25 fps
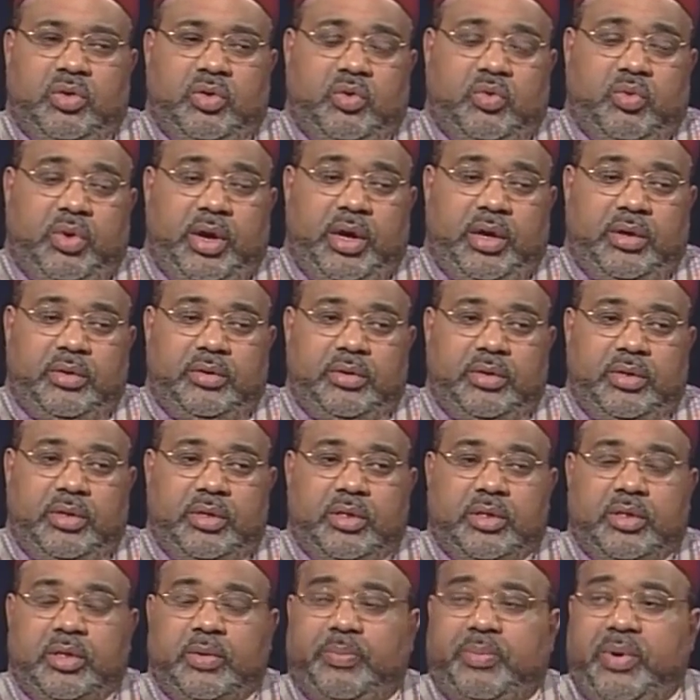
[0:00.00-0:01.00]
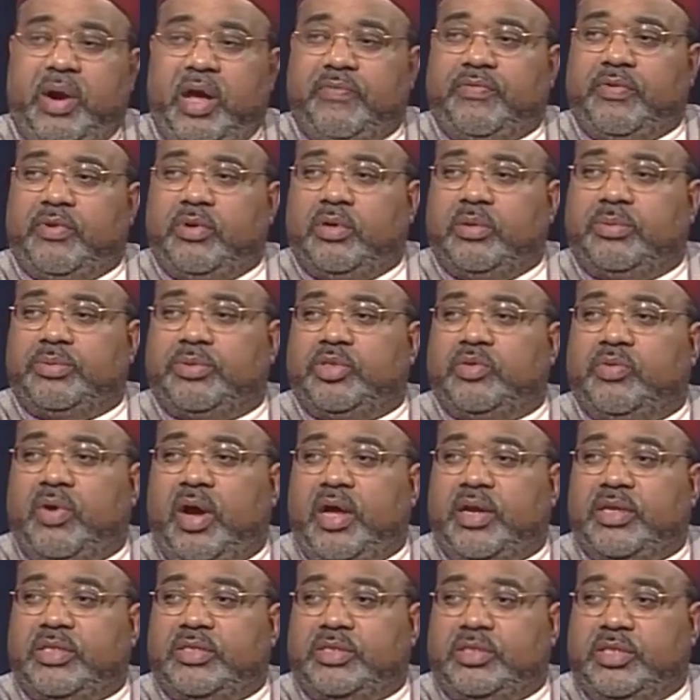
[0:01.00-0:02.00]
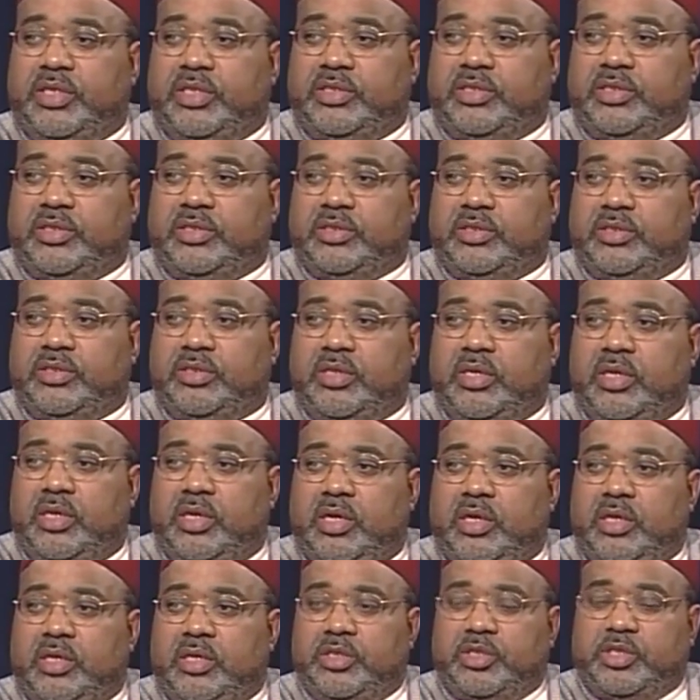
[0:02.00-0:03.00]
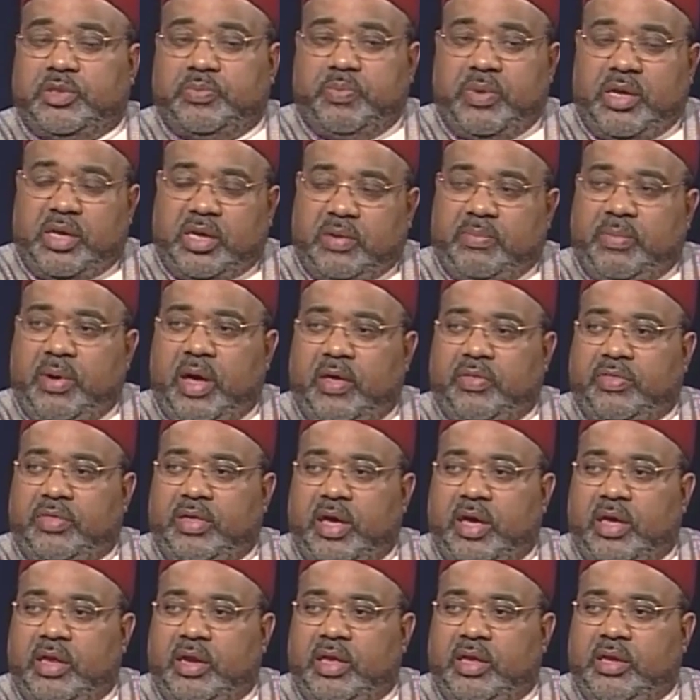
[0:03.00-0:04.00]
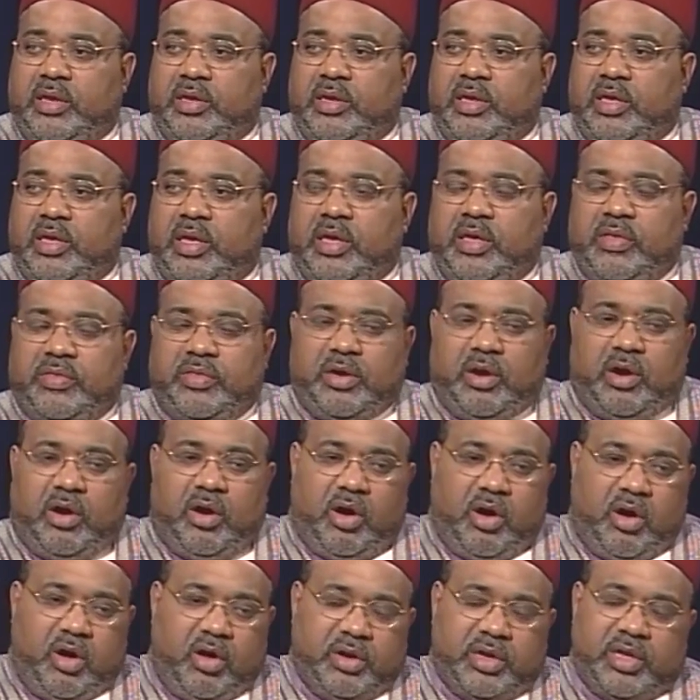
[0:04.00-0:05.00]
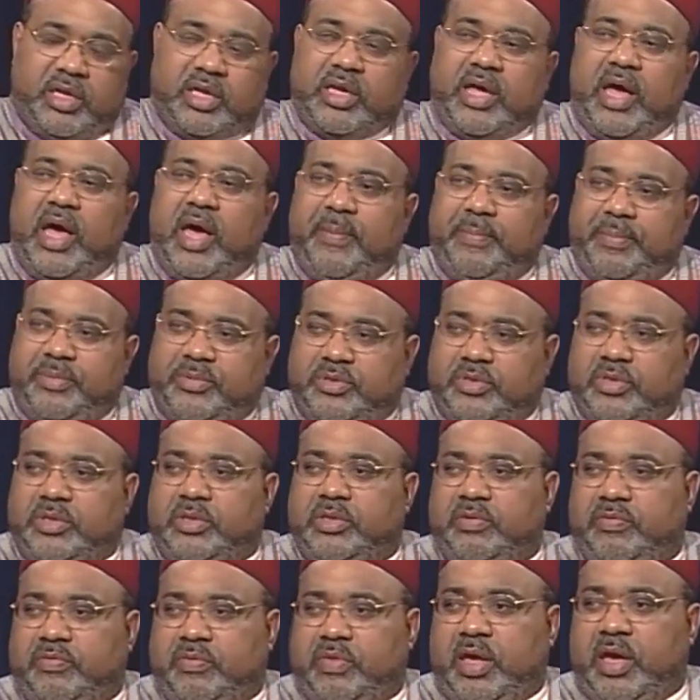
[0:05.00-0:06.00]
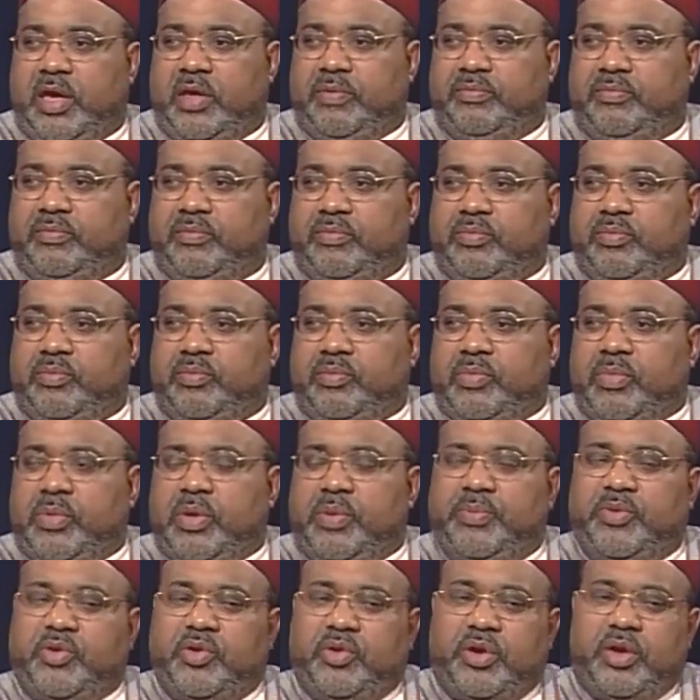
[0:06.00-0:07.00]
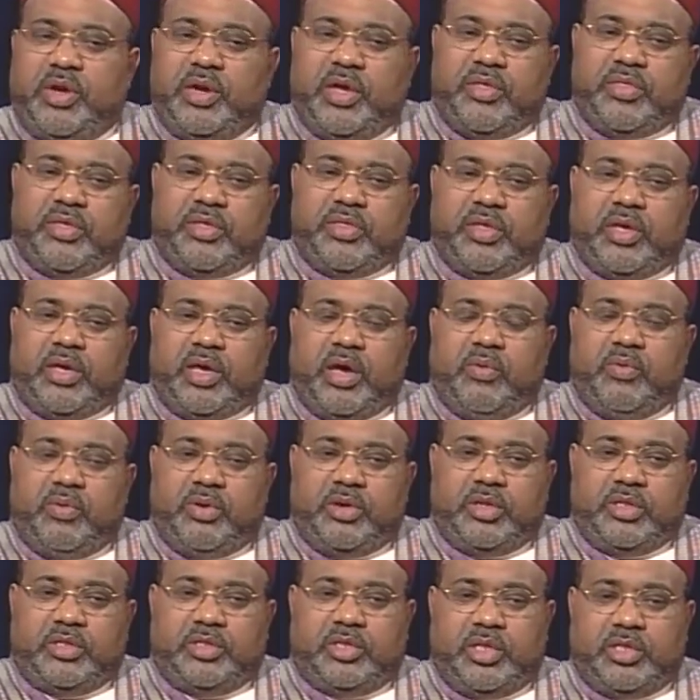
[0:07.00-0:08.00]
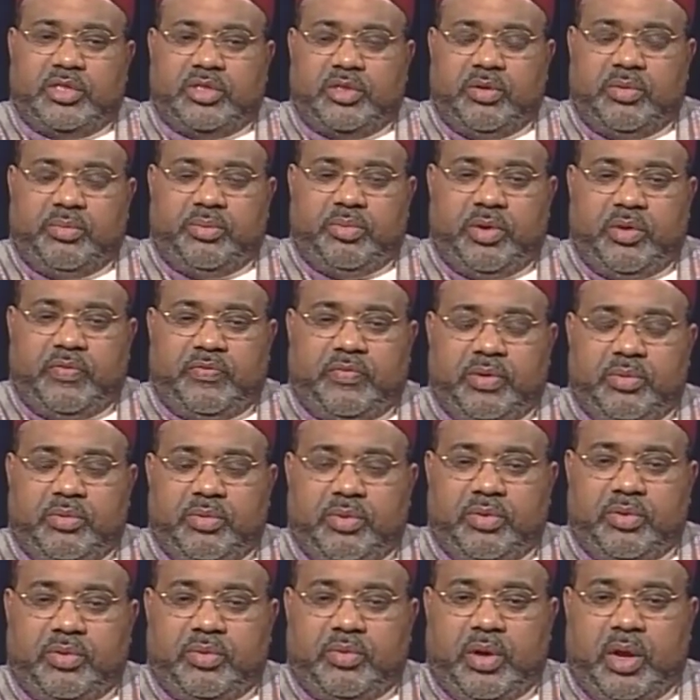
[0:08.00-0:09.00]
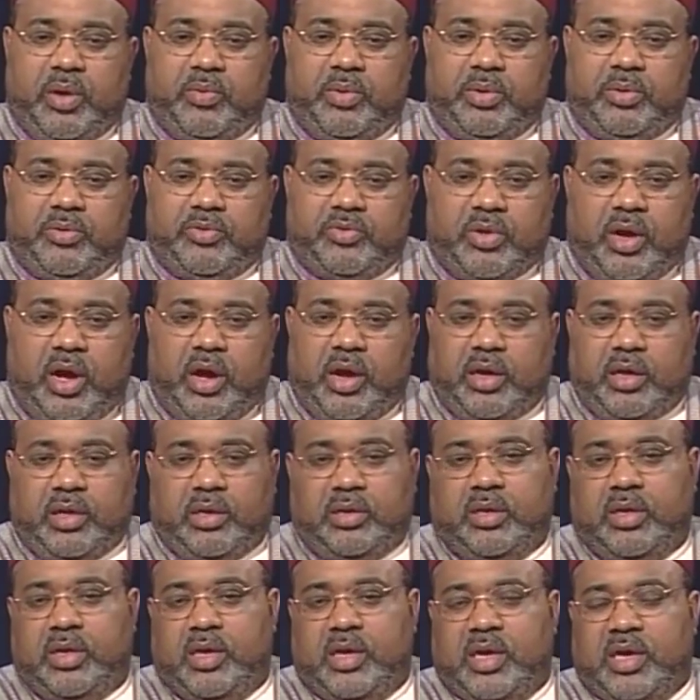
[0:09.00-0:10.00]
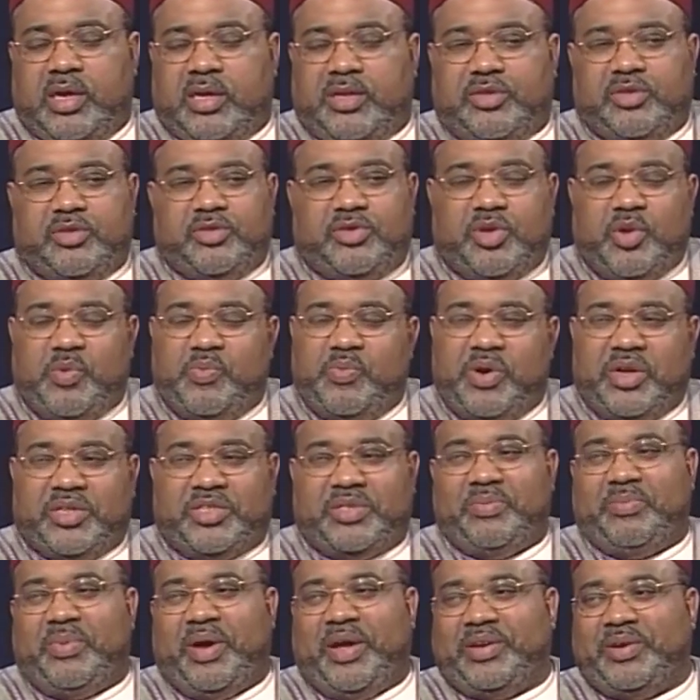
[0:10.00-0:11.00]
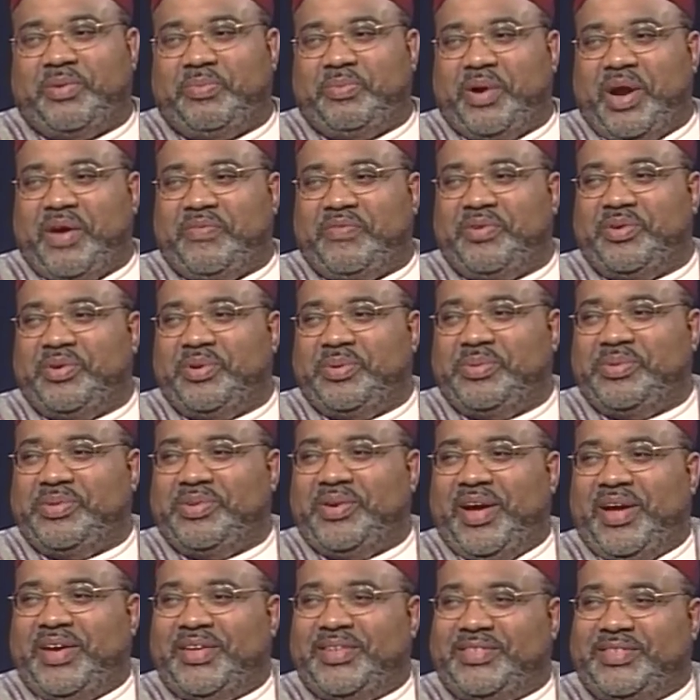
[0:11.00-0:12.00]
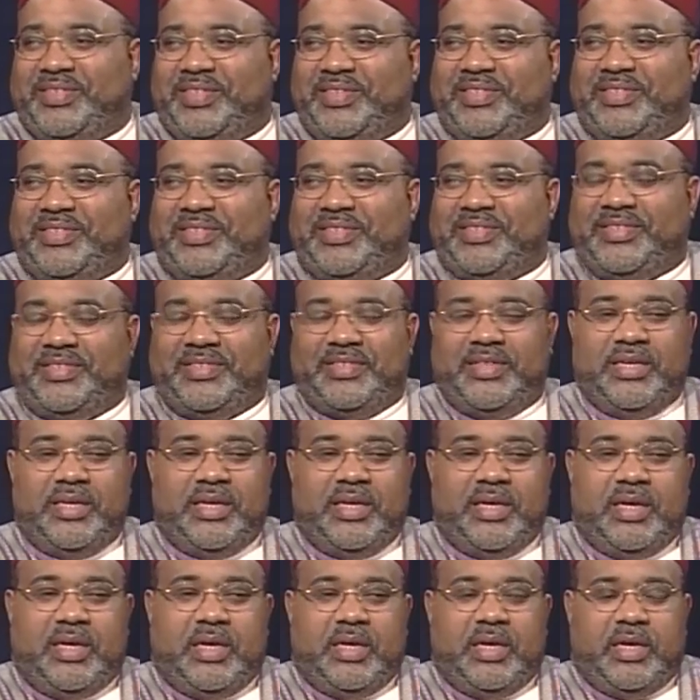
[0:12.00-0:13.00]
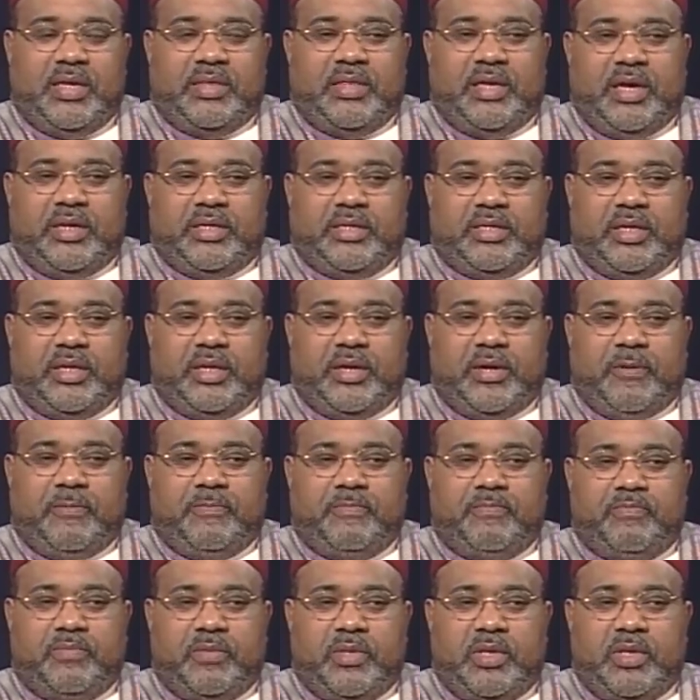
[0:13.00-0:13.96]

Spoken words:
Well, the Prophet Noble Draw's teachings speak about that, and they are all encompassing of that. But you know, another thing I wanted to touch on briefly with you while we were talking, because there's so much about the Prophet Noble Draw's teachings, that